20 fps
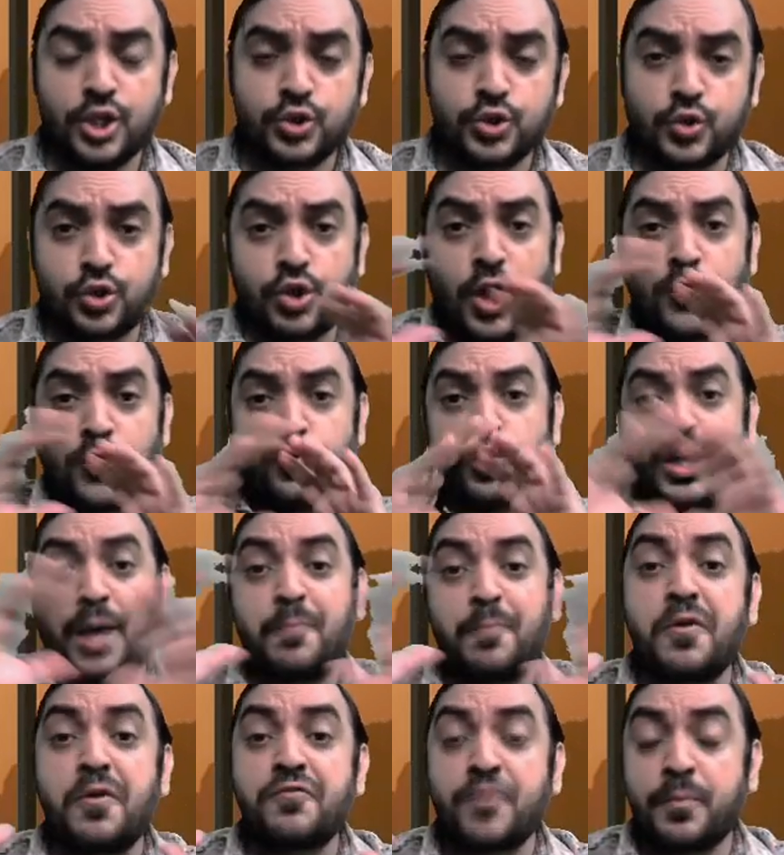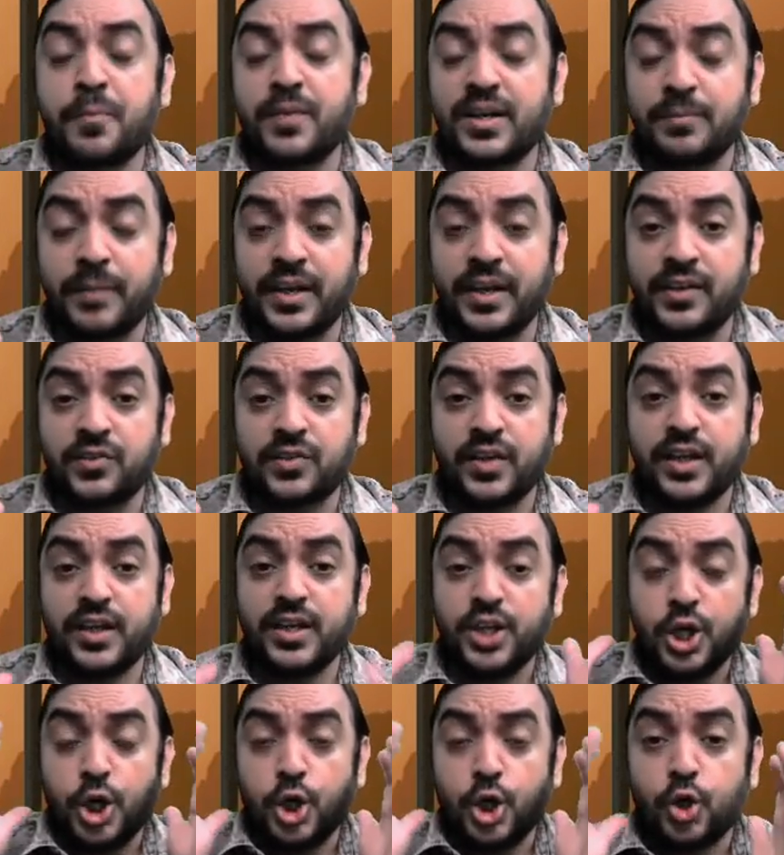So you have to come out from that
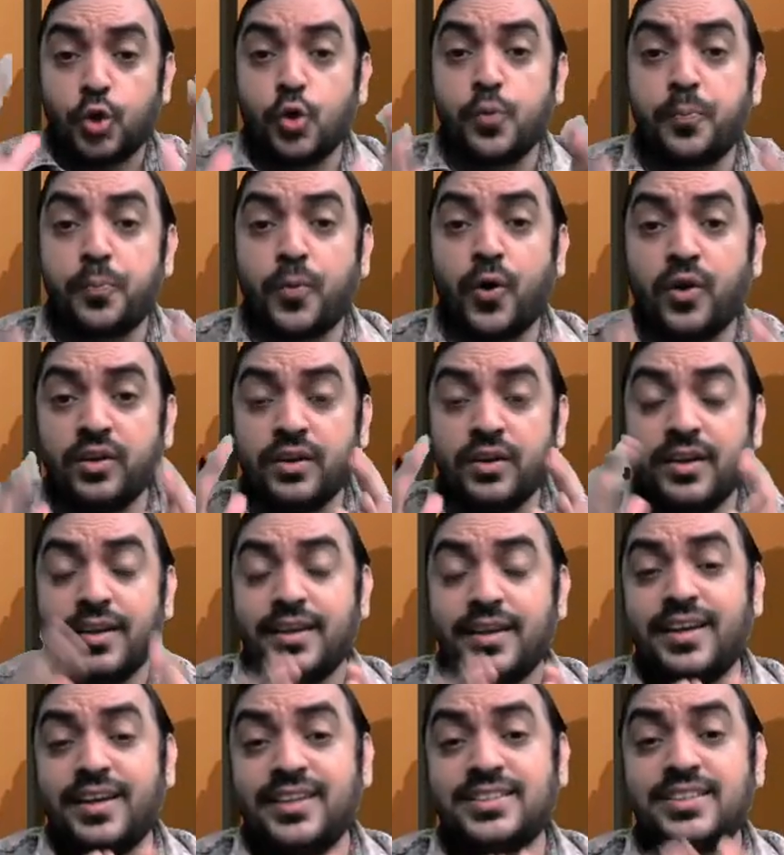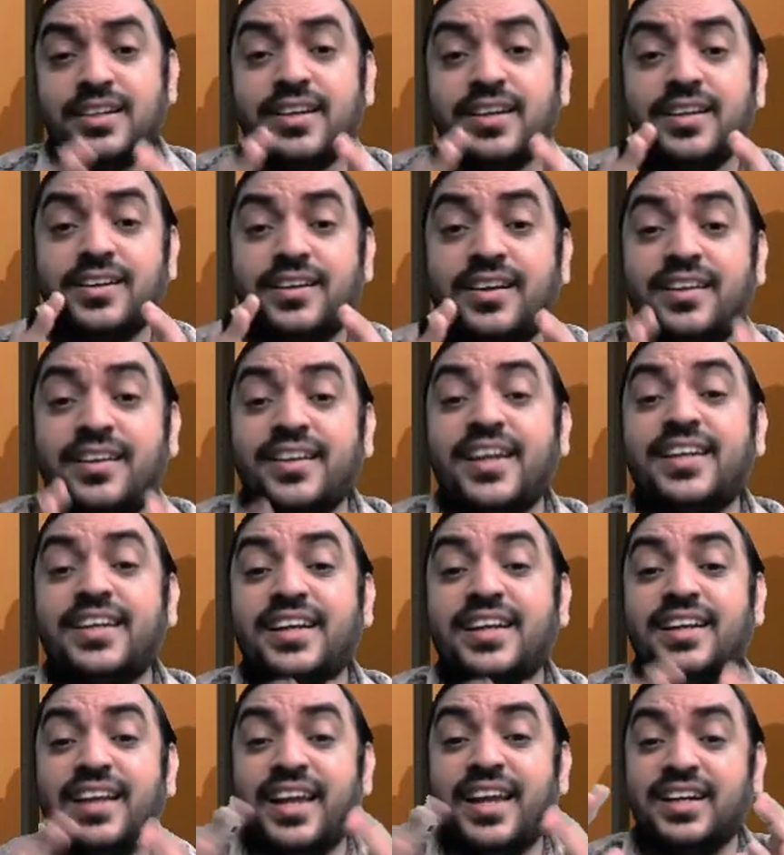mindset. Coupon is
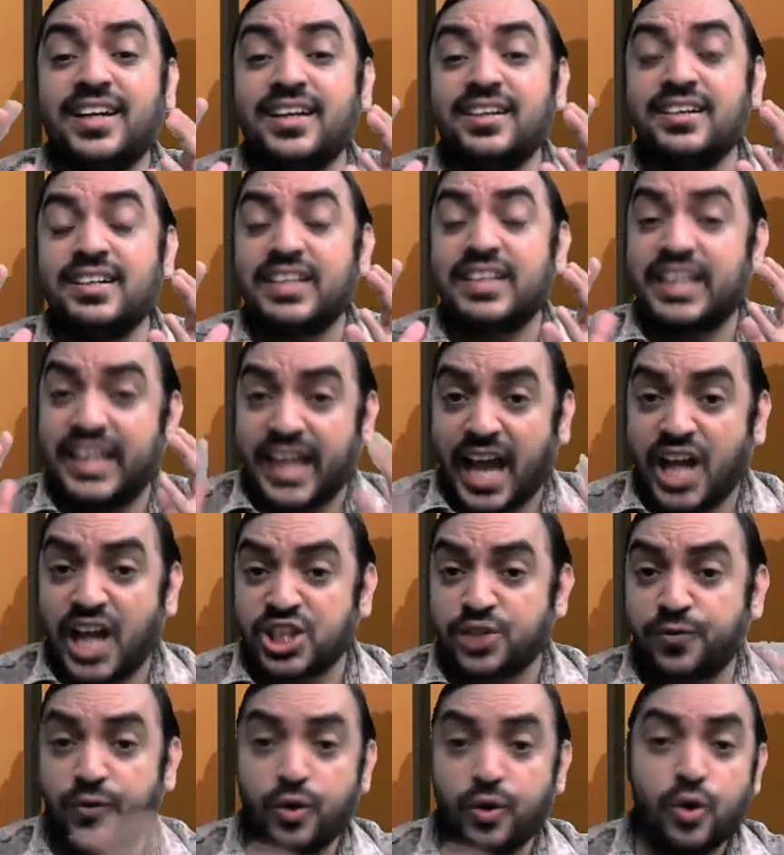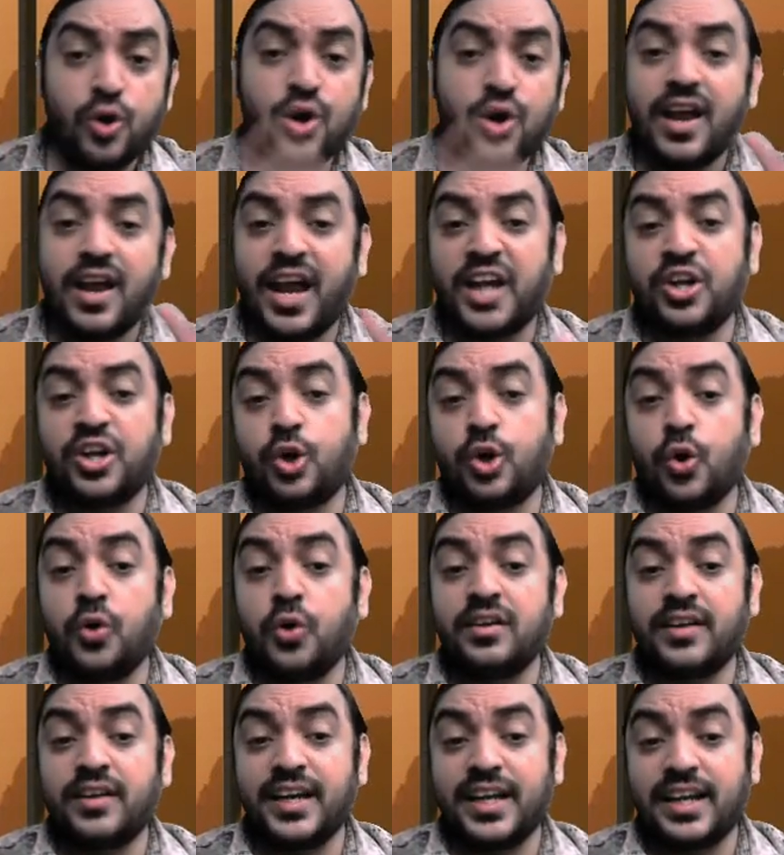treated like a cash flow and
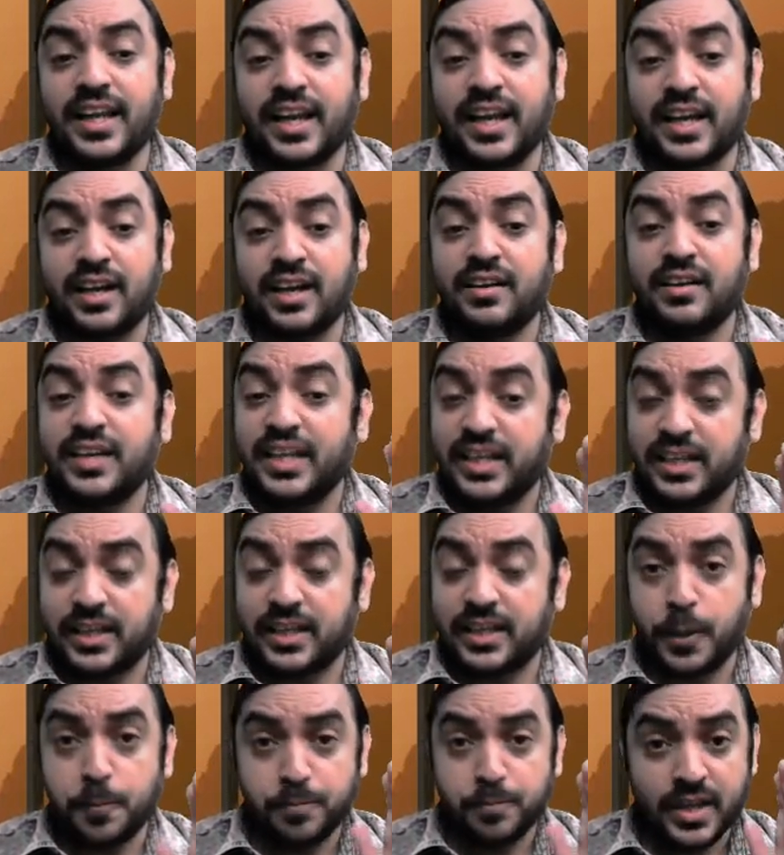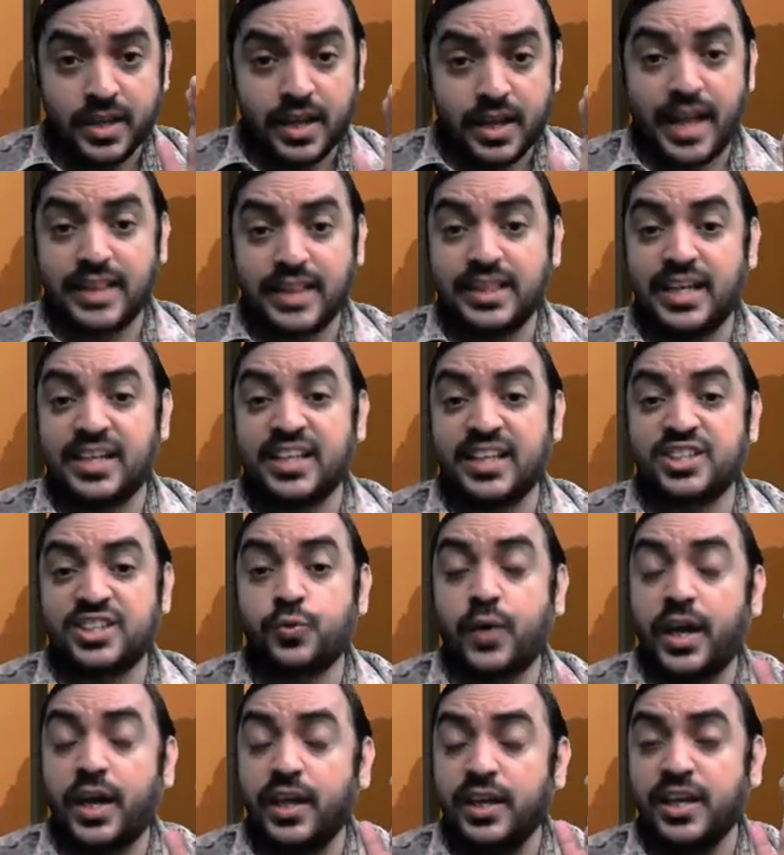don't treat like a income and that is
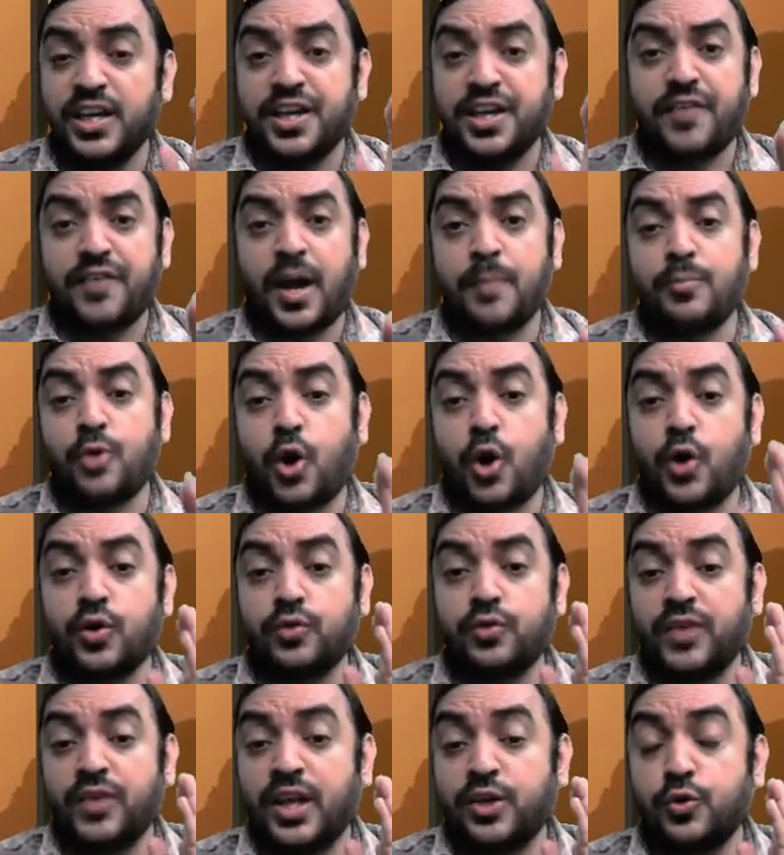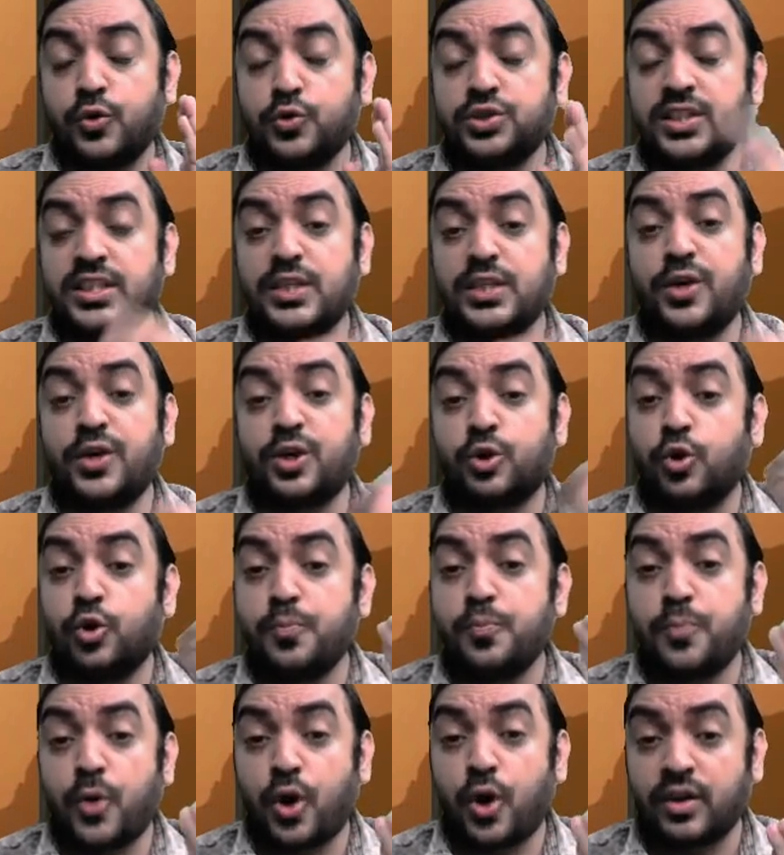why I'm not we are using the word
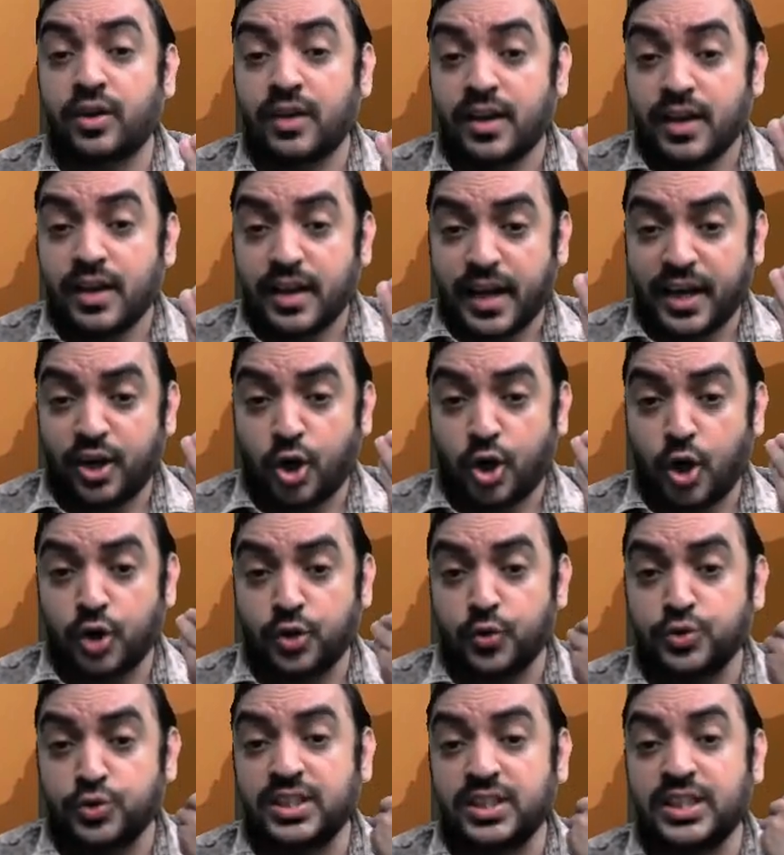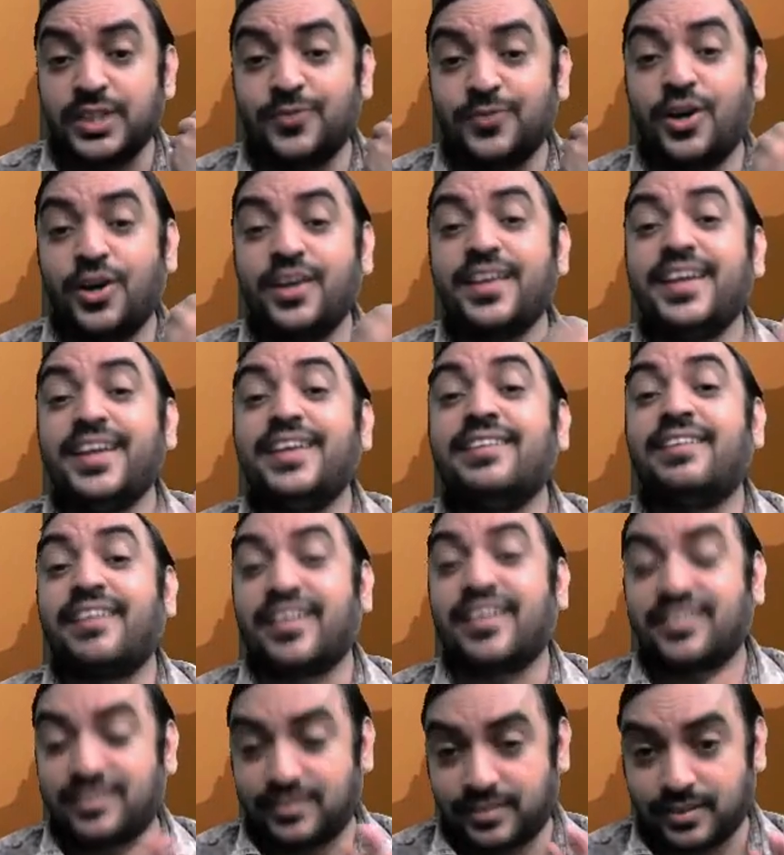coupon and not using the word
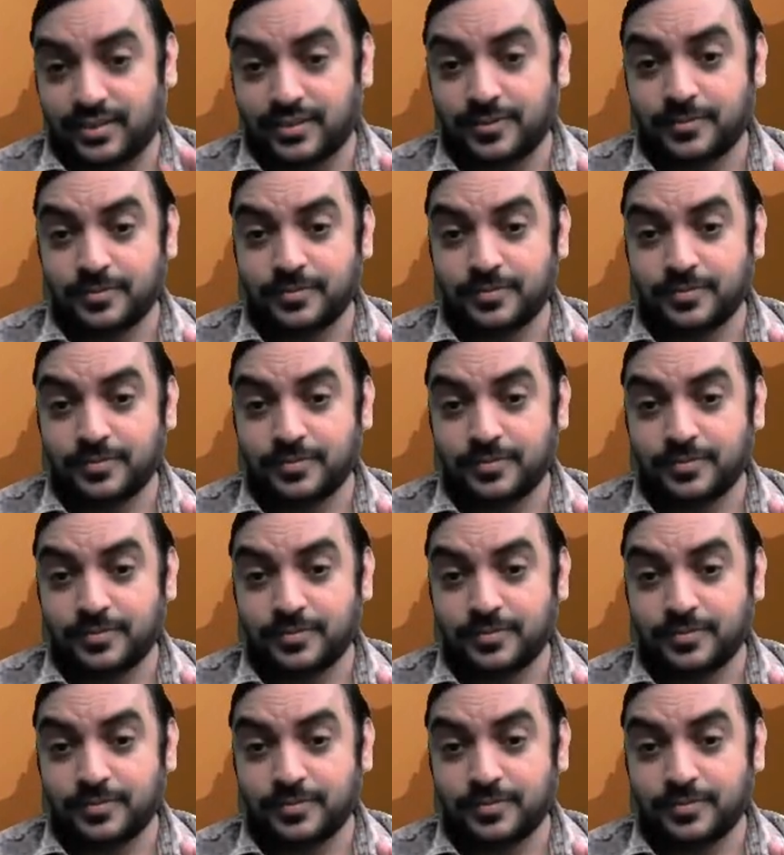interest